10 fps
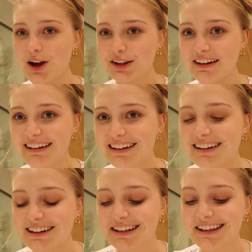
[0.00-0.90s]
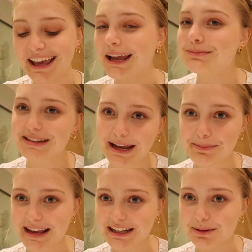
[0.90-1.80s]
not like game day
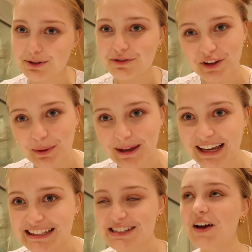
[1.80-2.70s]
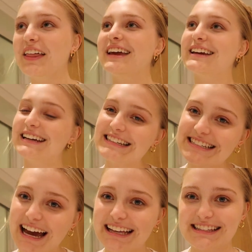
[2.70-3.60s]
makeup, you feel me? It's not like
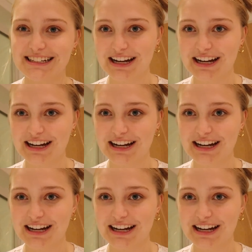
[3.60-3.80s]
intense